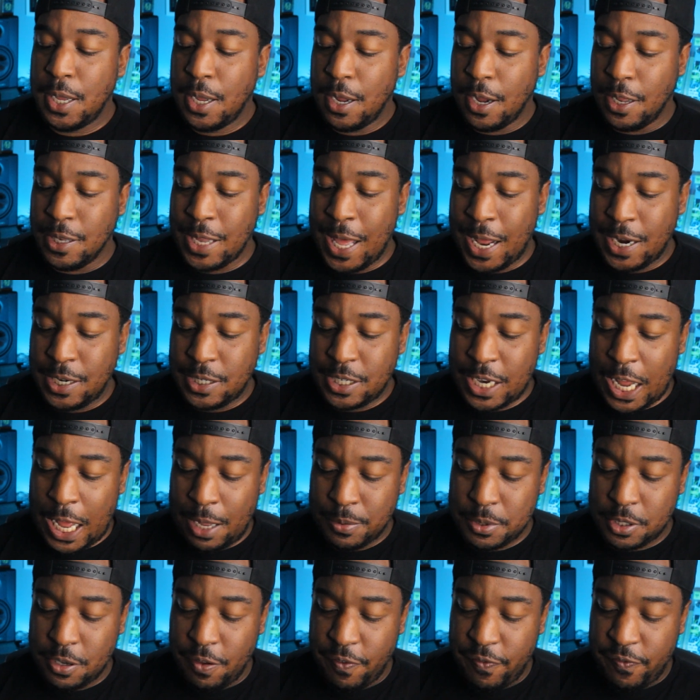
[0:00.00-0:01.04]
A lot of
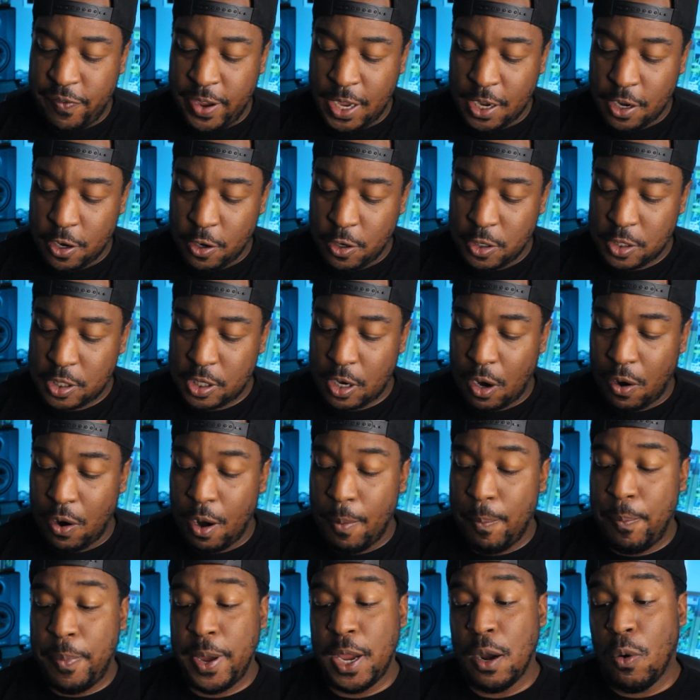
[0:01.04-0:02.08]
times the fingers are a
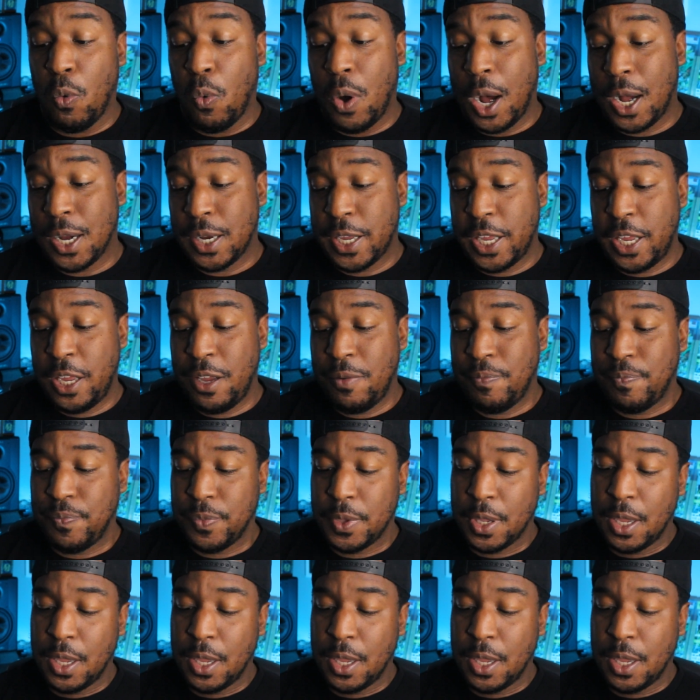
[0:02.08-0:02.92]
bit wonky.